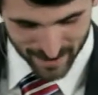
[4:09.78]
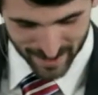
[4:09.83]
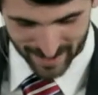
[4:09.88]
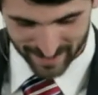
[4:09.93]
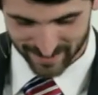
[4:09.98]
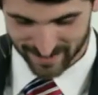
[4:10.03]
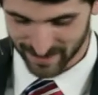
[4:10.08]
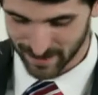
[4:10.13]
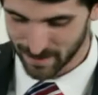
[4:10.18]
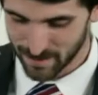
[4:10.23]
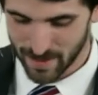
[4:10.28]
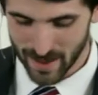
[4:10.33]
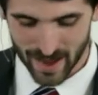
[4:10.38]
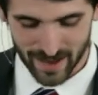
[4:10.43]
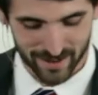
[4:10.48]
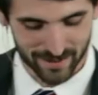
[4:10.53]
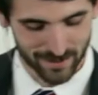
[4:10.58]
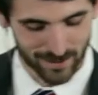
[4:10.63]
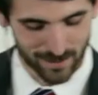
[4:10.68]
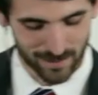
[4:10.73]
it's in the
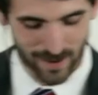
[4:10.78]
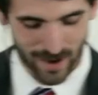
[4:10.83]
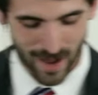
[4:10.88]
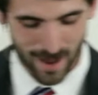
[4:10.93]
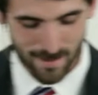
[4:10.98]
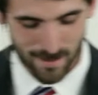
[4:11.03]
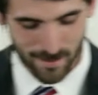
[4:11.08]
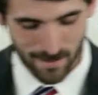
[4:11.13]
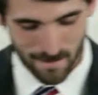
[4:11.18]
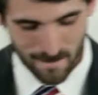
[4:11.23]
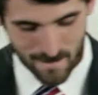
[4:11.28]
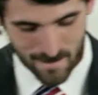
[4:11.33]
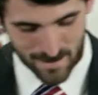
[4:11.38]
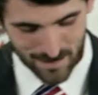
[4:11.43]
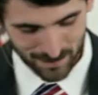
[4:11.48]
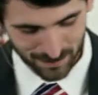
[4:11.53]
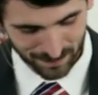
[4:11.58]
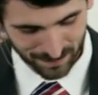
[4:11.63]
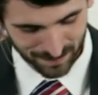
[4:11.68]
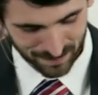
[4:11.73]
back of your Bible,
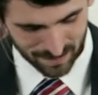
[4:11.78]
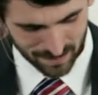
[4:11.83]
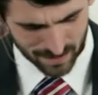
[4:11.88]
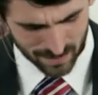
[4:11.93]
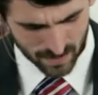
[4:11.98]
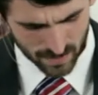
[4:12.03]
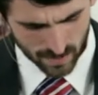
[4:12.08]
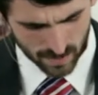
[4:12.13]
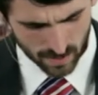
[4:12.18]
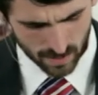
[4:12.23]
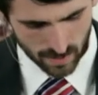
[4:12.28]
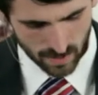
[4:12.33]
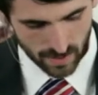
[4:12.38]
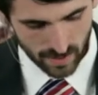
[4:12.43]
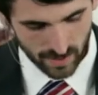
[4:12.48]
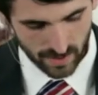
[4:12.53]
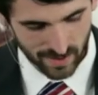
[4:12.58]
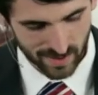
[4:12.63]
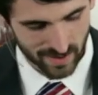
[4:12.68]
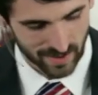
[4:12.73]

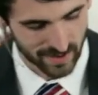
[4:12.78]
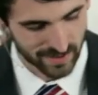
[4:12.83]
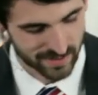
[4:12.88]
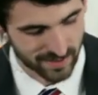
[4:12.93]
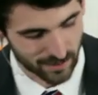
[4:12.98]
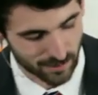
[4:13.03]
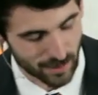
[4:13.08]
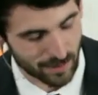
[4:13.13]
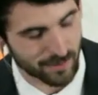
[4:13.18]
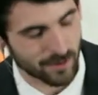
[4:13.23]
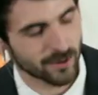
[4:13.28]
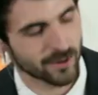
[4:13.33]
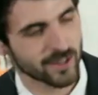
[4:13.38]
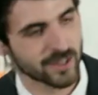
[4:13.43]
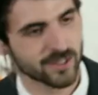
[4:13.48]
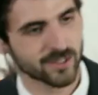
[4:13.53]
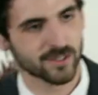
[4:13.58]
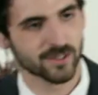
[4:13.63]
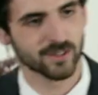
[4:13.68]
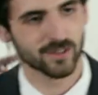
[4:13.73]
and it's in
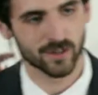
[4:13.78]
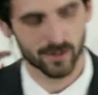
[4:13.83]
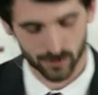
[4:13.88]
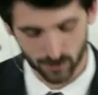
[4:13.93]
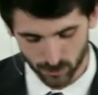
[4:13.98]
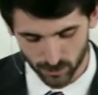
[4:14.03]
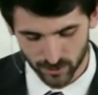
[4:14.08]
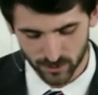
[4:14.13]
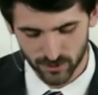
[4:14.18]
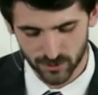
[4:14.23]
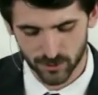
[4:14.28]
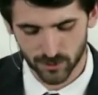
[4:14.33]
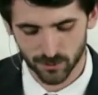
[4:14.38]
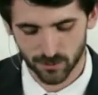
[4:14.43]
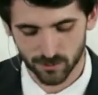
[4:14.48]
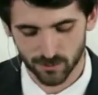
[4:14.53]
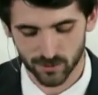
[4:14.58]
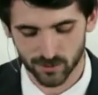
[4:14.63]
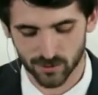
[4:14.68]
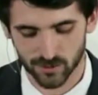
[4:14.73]
Revelation
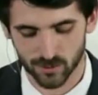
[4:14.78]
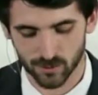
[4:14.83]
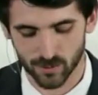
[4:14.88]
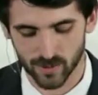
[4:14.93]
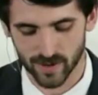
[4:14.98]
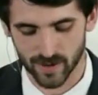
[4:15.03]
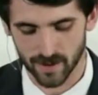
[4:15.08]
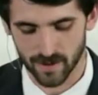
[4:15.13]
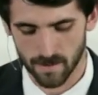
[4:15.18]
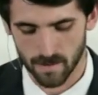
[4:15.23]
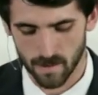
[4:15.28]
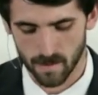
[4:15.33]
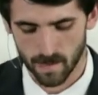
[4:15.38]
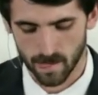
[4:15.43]
22, verse 20.